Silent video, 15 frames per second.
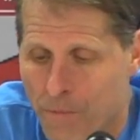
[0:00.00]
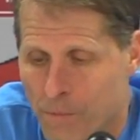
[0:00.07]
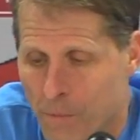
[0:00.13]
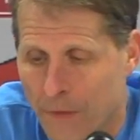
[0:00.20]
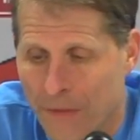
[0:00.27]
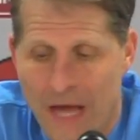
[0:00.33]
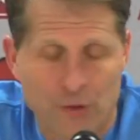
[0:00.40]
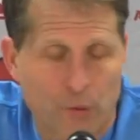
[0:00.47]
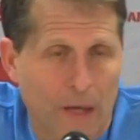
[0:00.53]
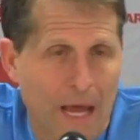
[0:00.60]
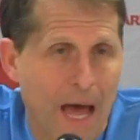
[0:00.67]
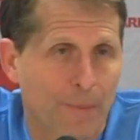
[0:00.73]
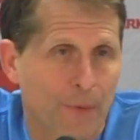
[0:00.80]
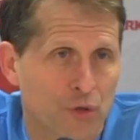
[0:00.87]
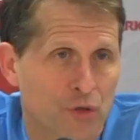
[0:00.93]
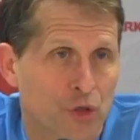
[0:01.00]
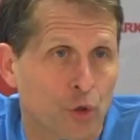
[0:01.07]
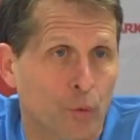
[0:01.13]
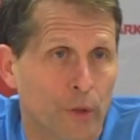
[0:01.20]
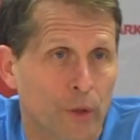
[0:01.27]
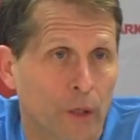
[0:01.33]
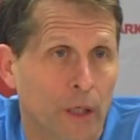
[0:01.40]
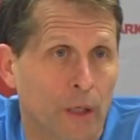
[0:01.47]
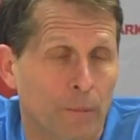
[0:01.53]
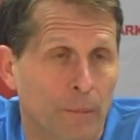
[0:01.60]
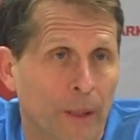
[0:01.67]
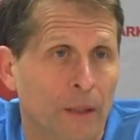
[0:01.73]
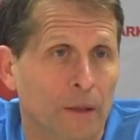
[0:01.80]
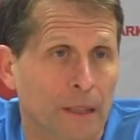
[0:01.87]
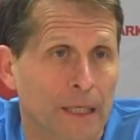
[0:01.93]
But that's what happens too when you get a
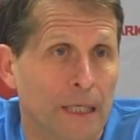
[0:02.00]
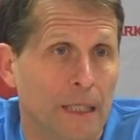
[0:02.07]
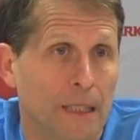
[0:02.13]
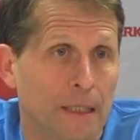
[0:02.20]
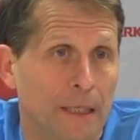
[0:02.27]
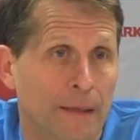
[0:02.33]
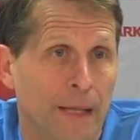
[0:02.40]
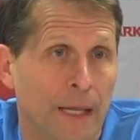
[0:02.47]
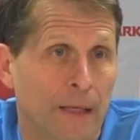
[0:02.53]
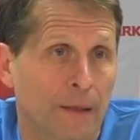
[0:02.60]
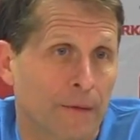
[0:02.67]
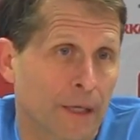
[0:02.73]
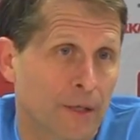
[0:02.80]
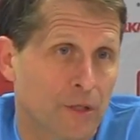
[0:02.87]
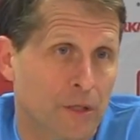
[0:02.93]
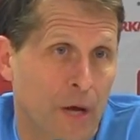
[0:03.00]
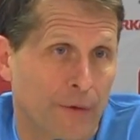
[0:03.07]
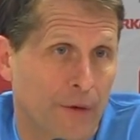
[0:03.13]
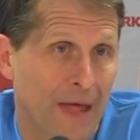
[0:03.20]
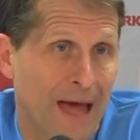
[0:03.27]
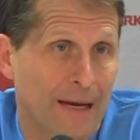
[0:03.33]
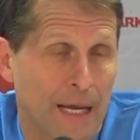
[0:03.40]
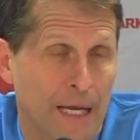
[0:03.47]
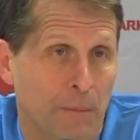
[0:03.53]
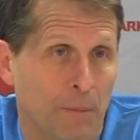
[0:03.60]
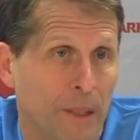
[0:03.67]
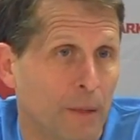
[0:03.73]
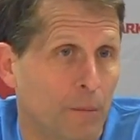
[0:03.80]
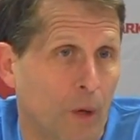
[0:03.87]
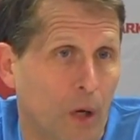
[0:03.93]
big lead and then it gets under that
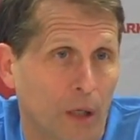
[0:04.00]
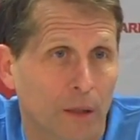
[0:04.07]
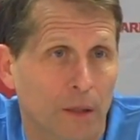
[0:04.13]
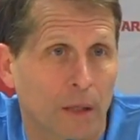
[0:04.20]
8-minute mark.